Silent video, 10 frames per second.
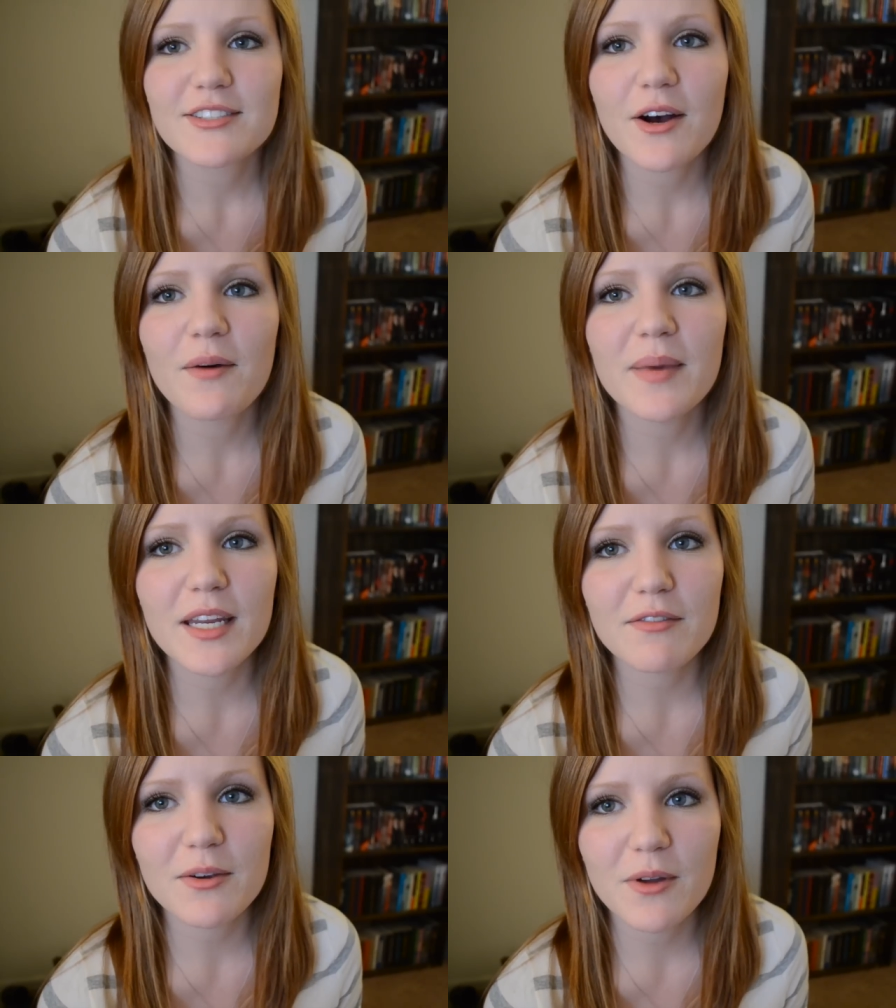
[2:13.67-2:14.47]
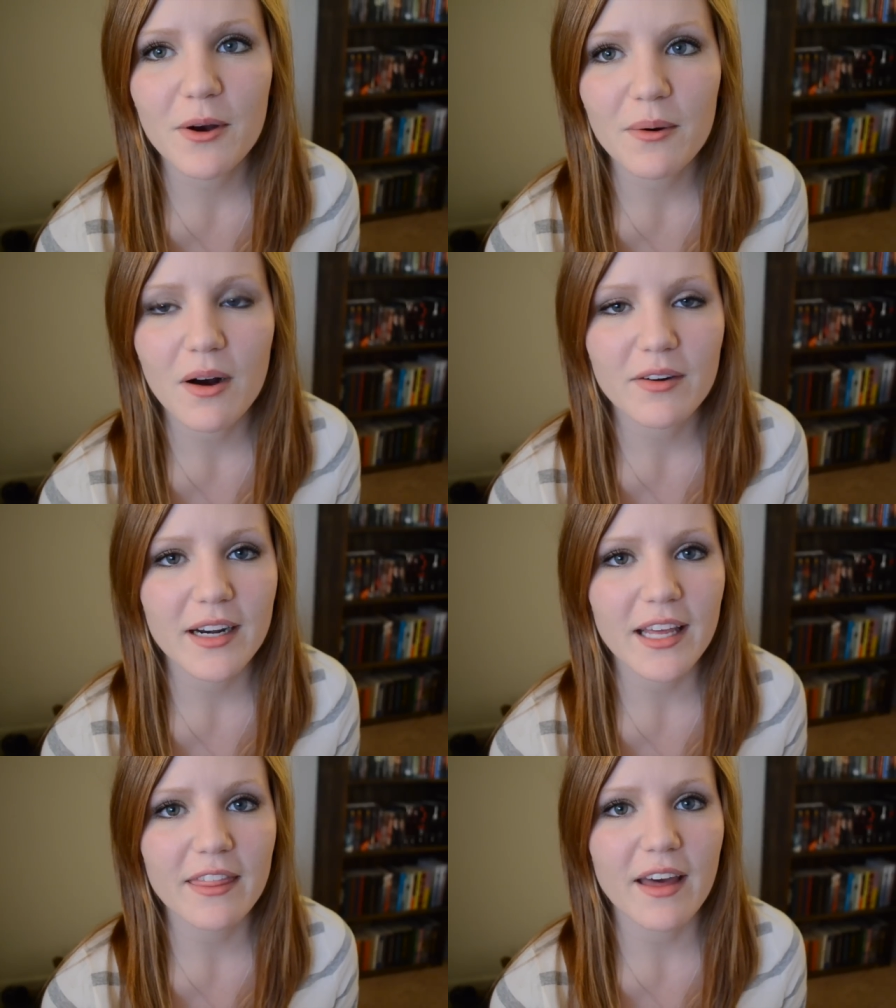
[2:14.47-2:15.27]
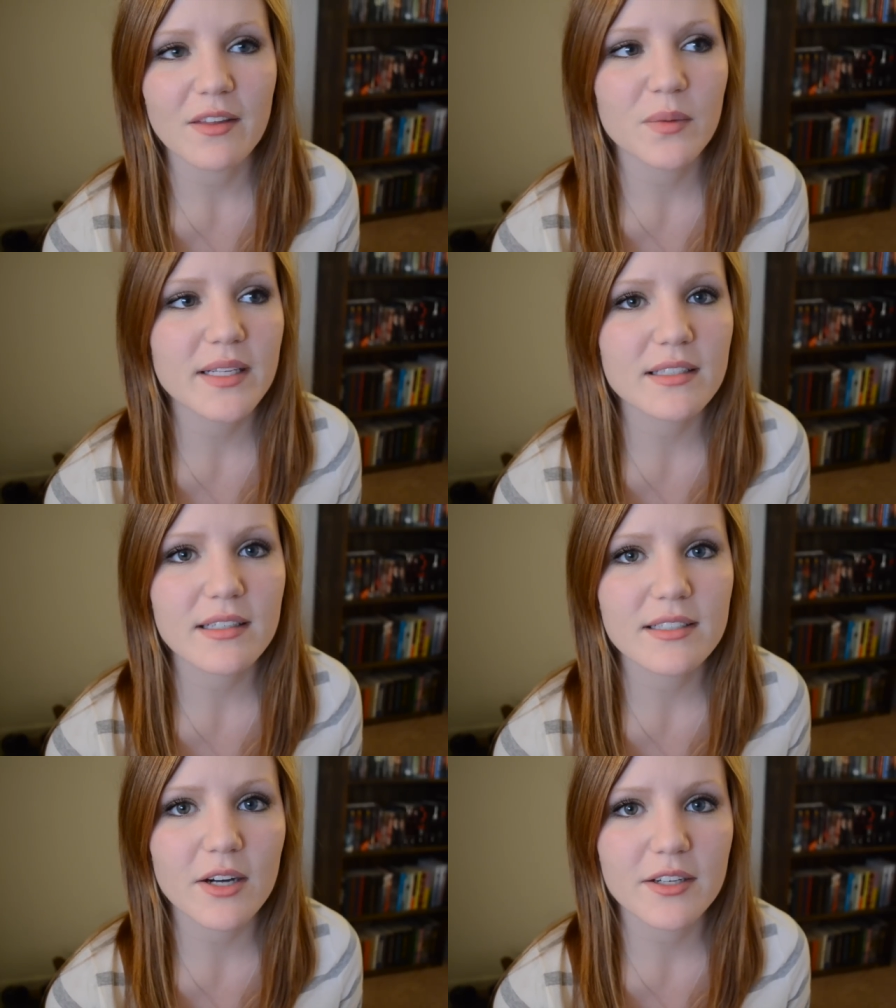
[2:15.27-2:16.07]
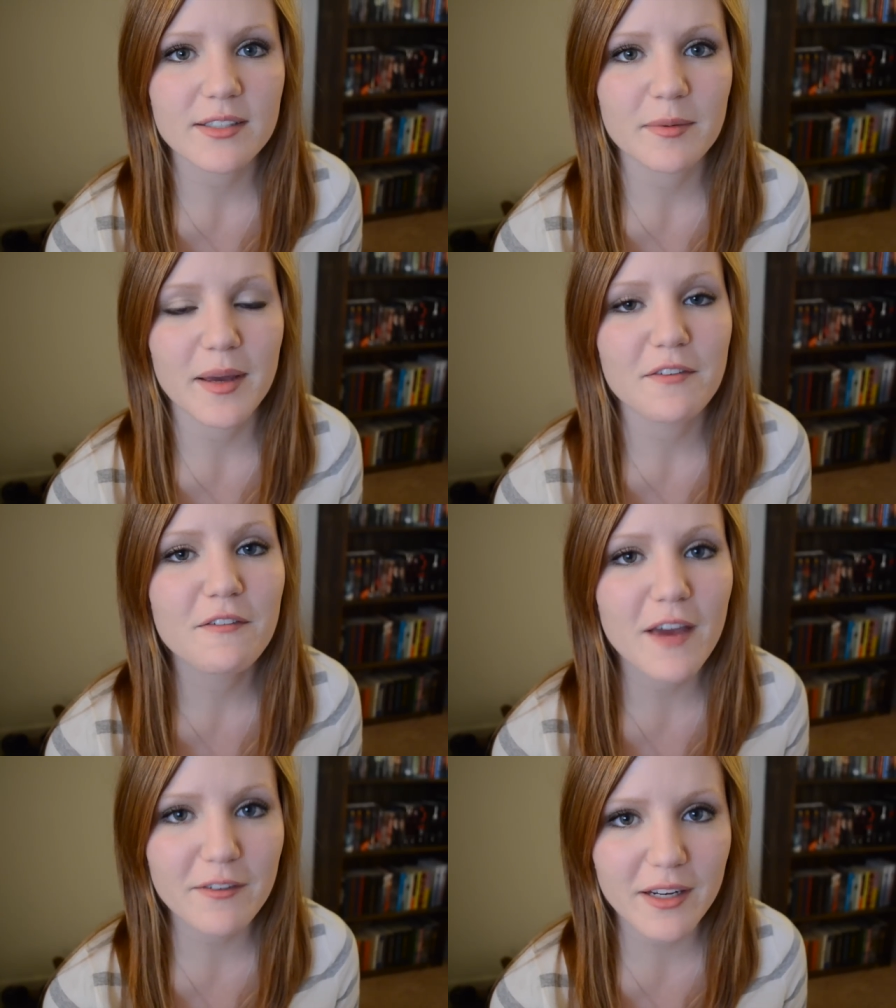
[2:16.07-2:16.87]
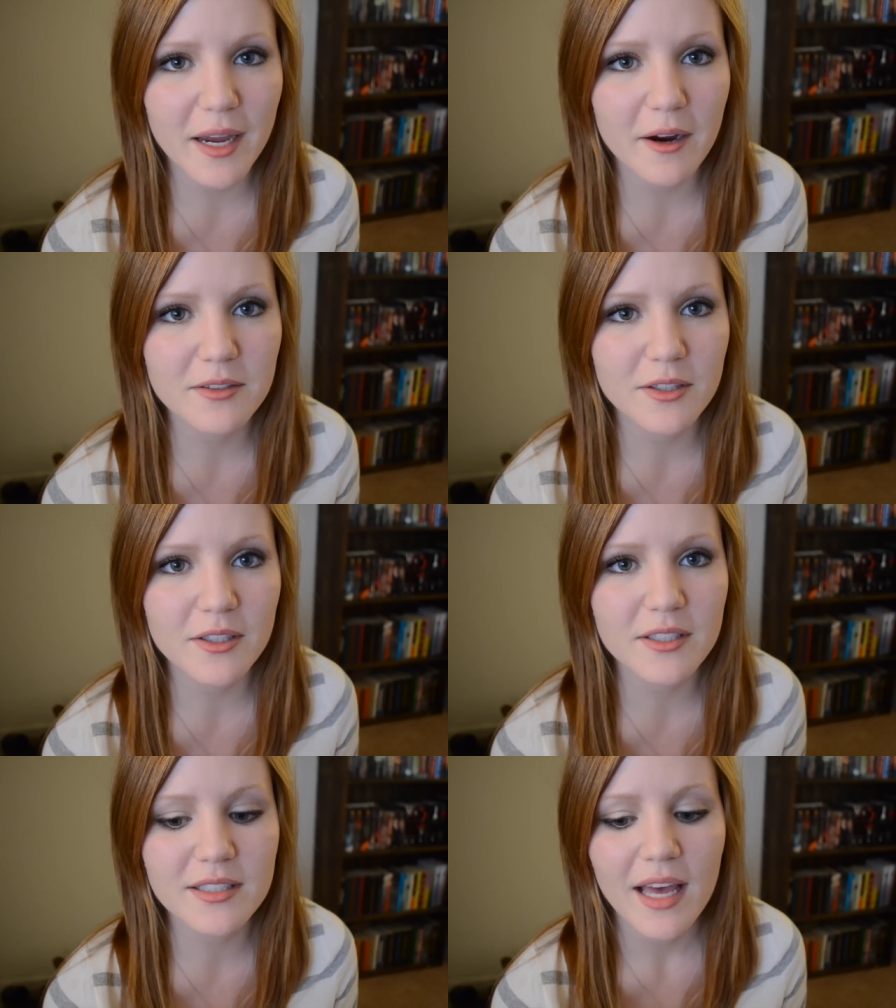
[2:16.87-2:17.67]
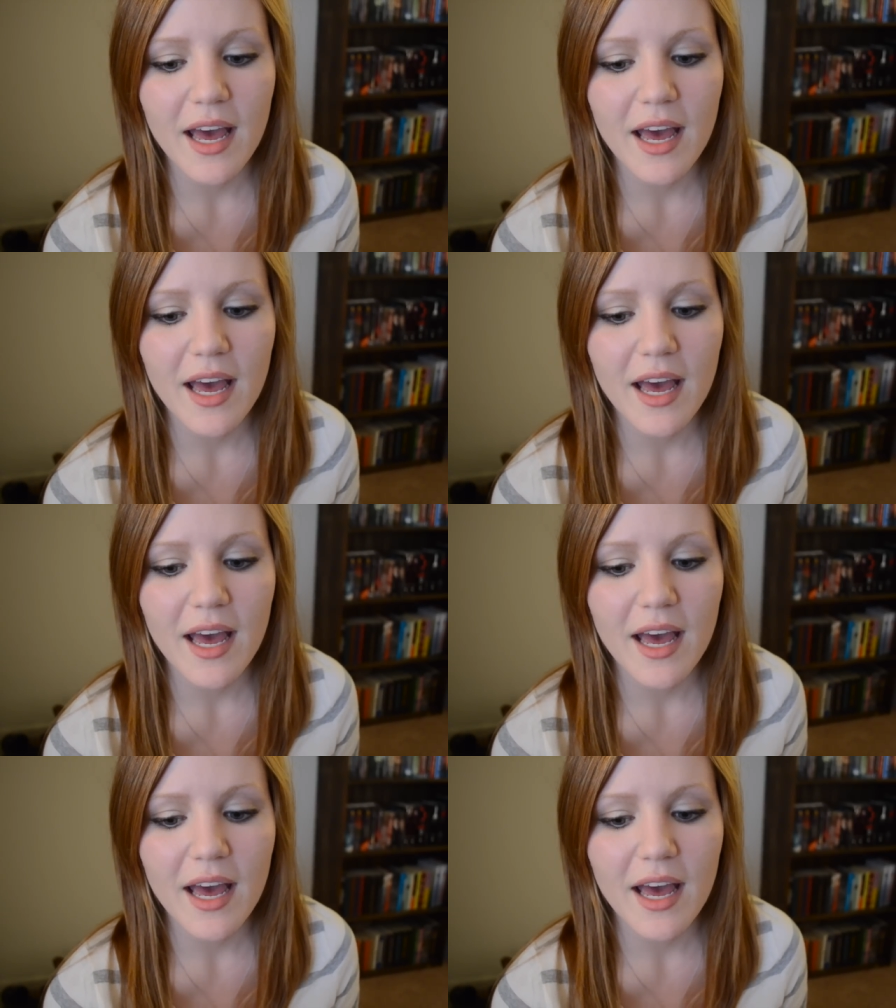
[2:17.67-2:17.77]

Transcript: So many of you know already that the Weasleys are some of my favorite characters.